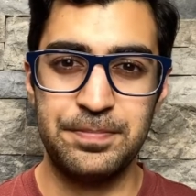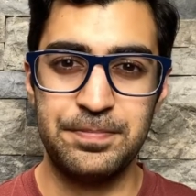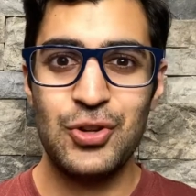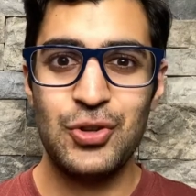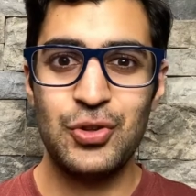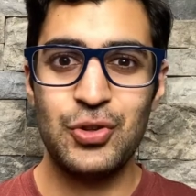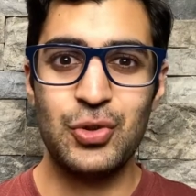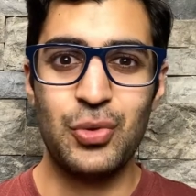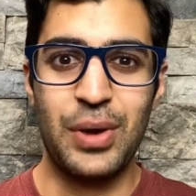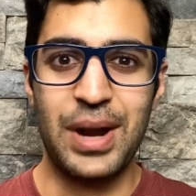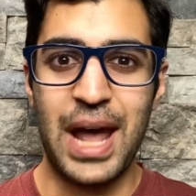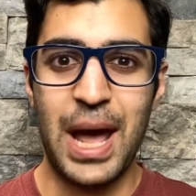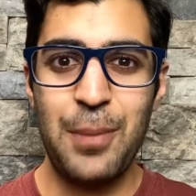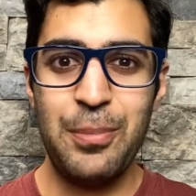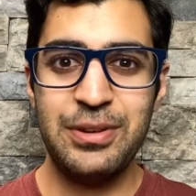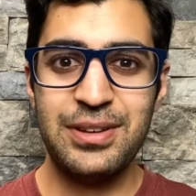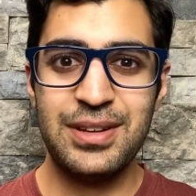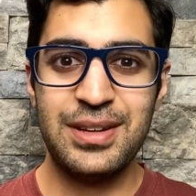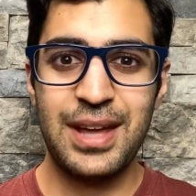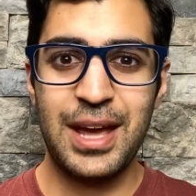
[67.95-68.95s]
So what
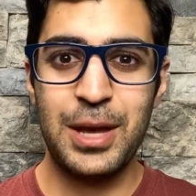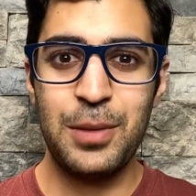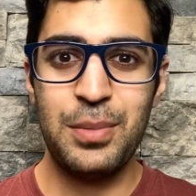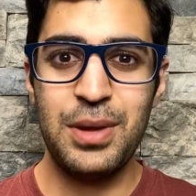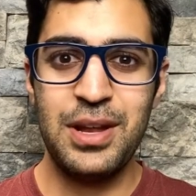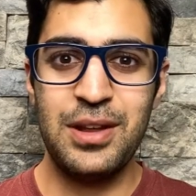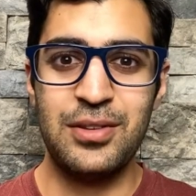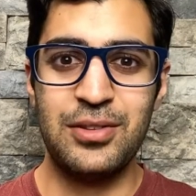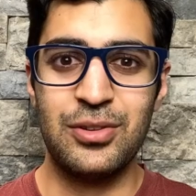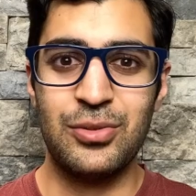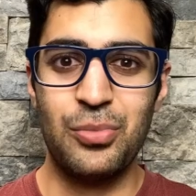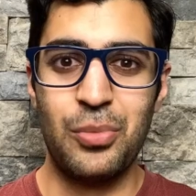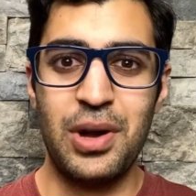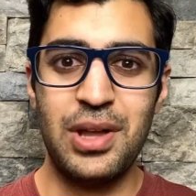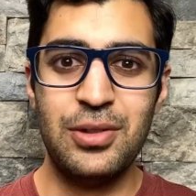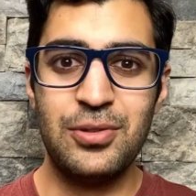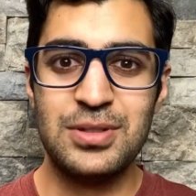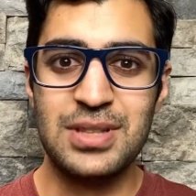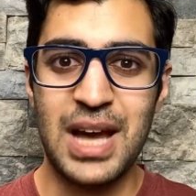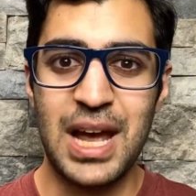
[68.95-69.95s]
happens in diabetes is, one,
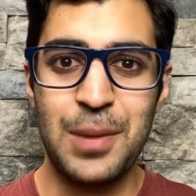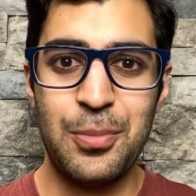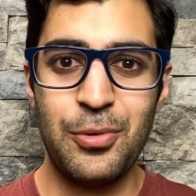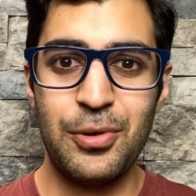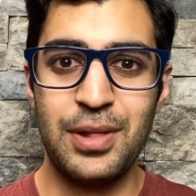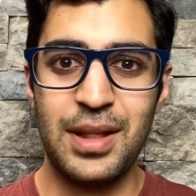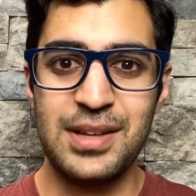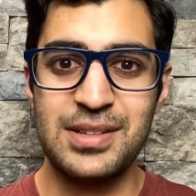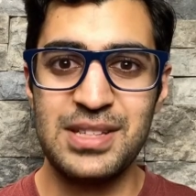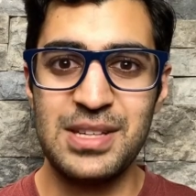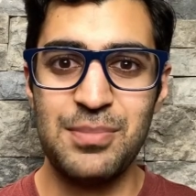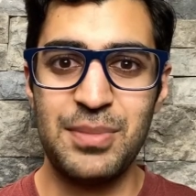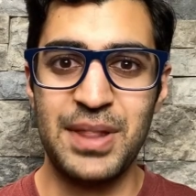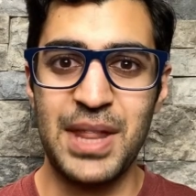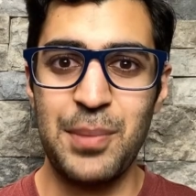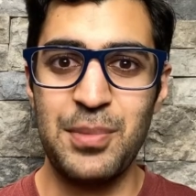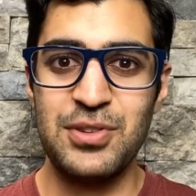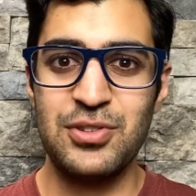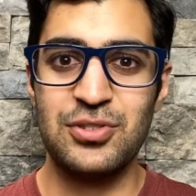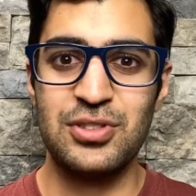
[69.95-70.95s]
there's hyperglycemia. That
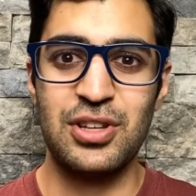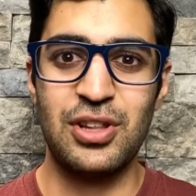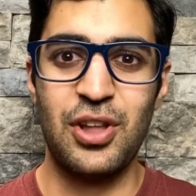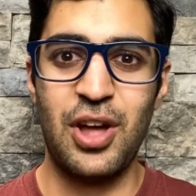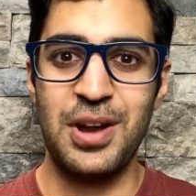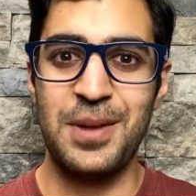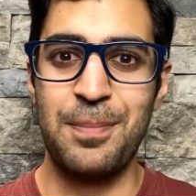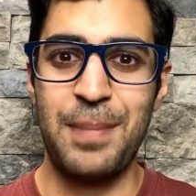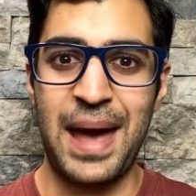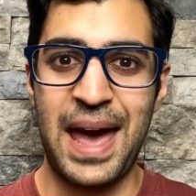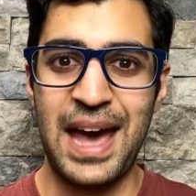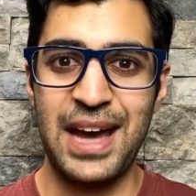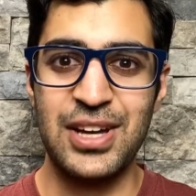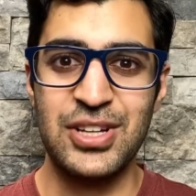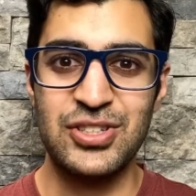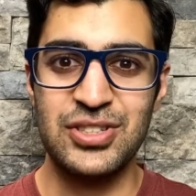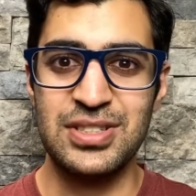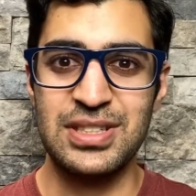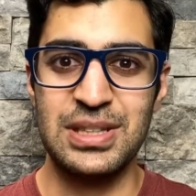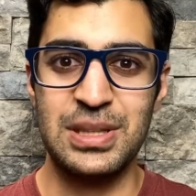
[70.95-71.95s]
means there's a lot of
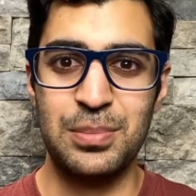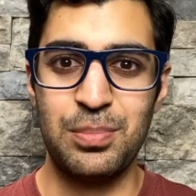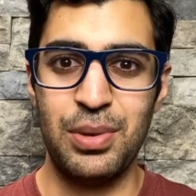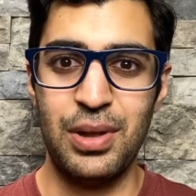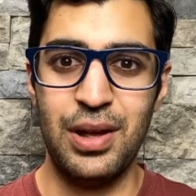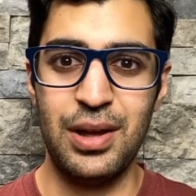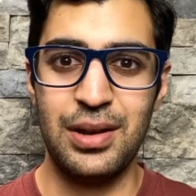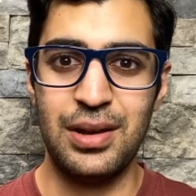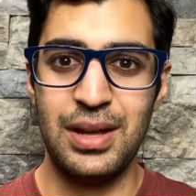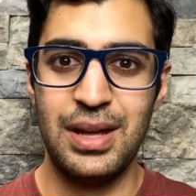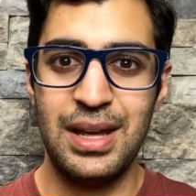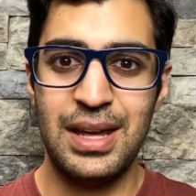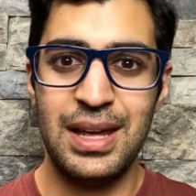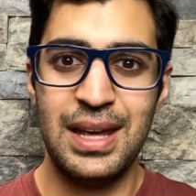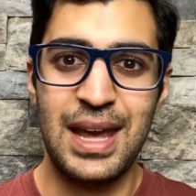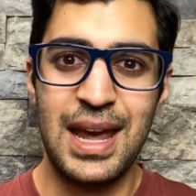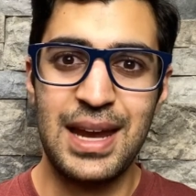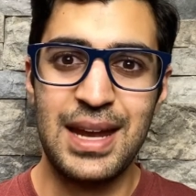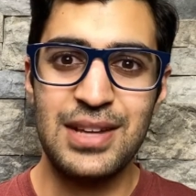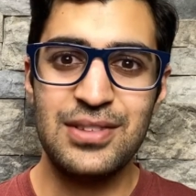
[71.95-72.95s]
packages in the blood.
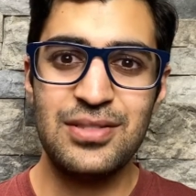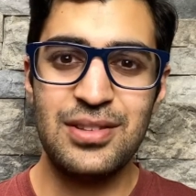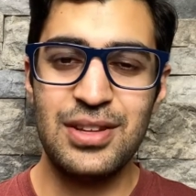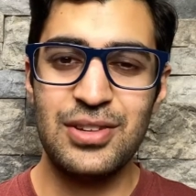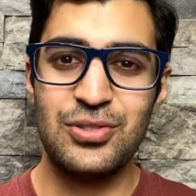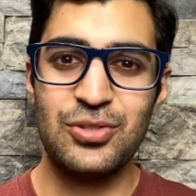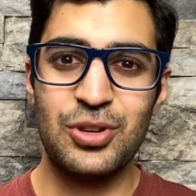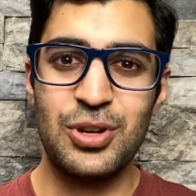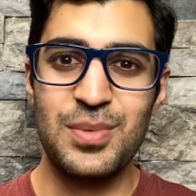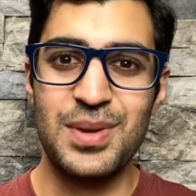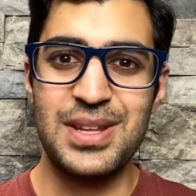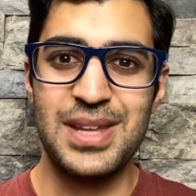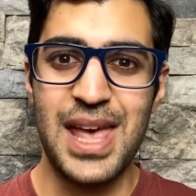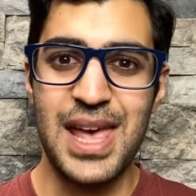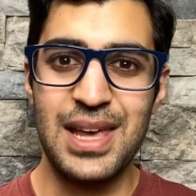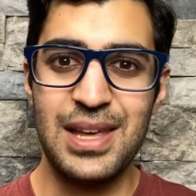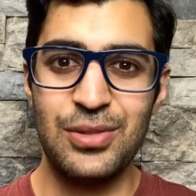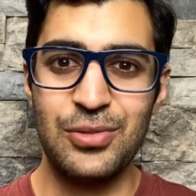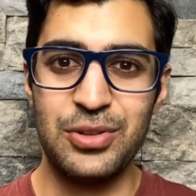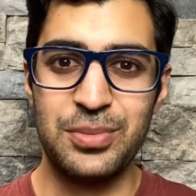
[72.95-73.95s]
And insulin is going to be
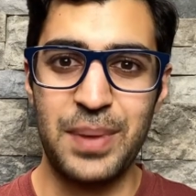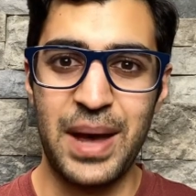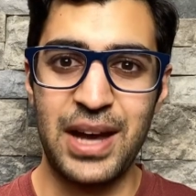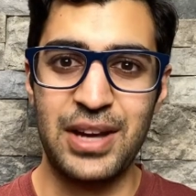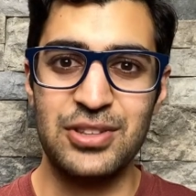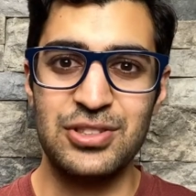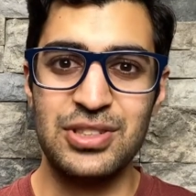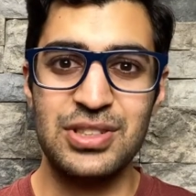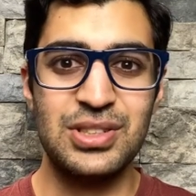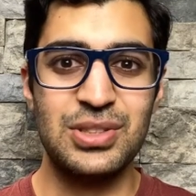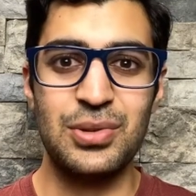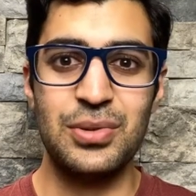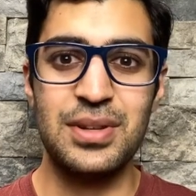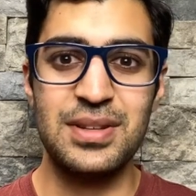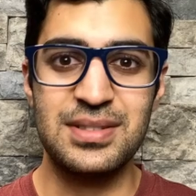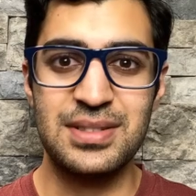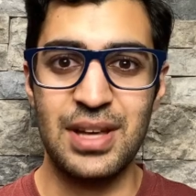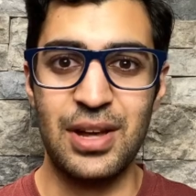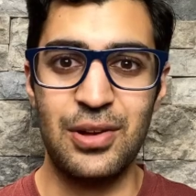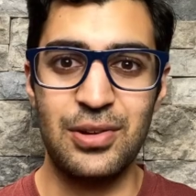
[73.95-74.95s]
taking those packages to the
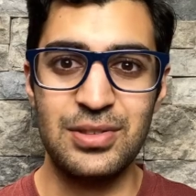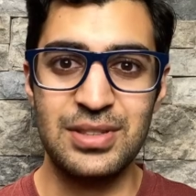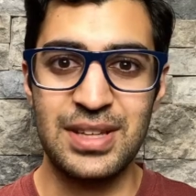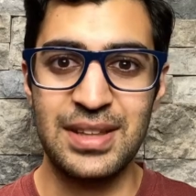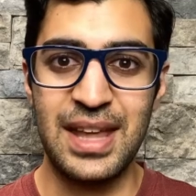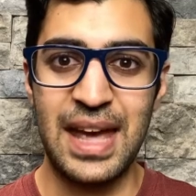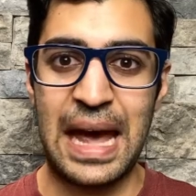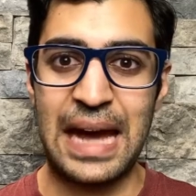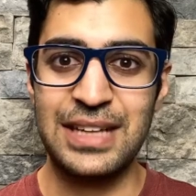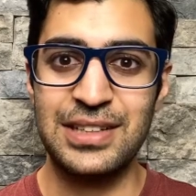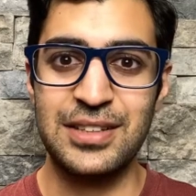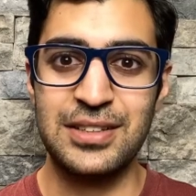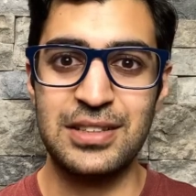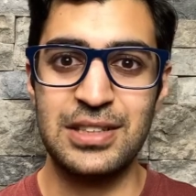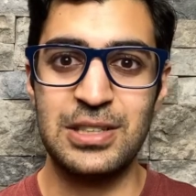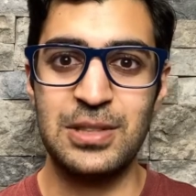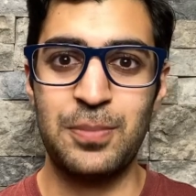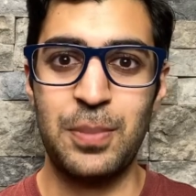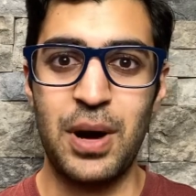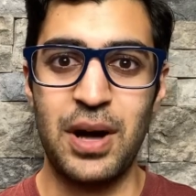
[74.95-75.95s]
cells, and the excess it
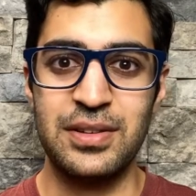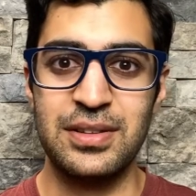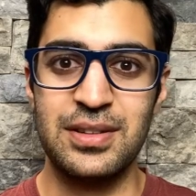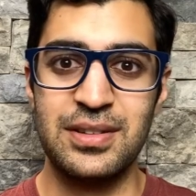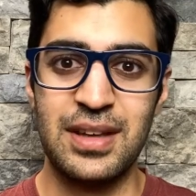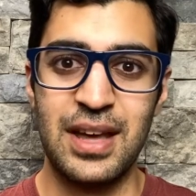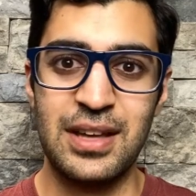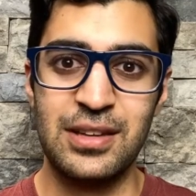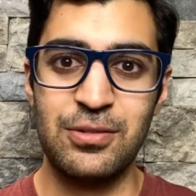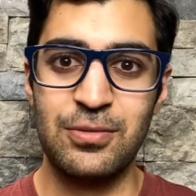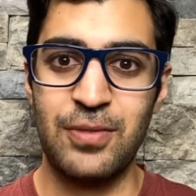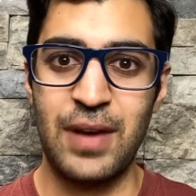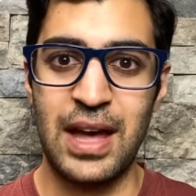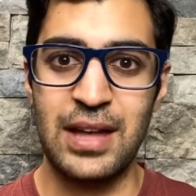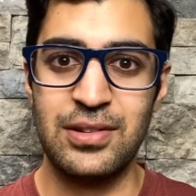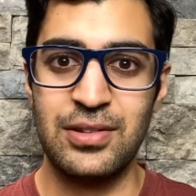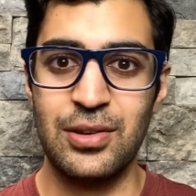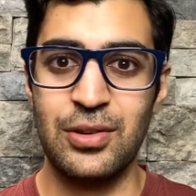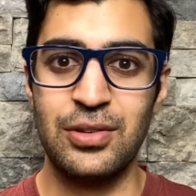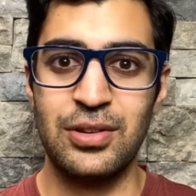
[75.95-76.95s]
deposits as fat
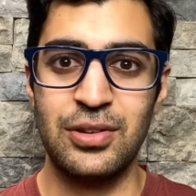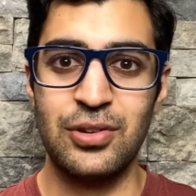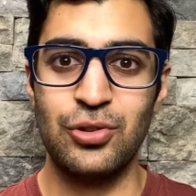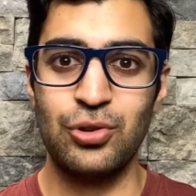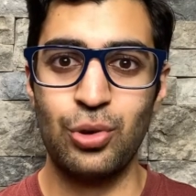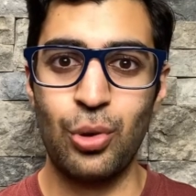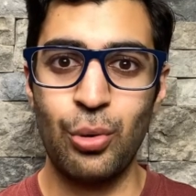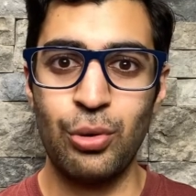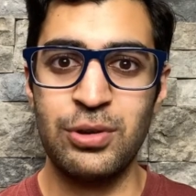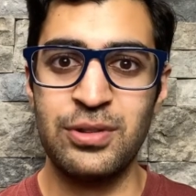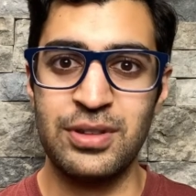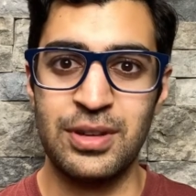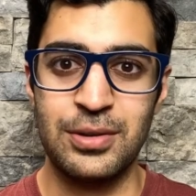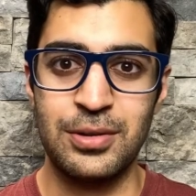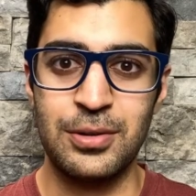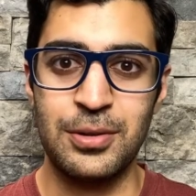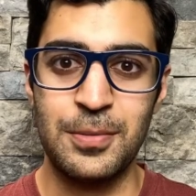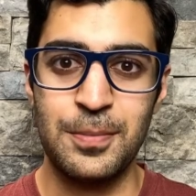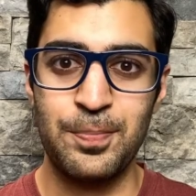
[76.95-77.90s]
cells in the storage center.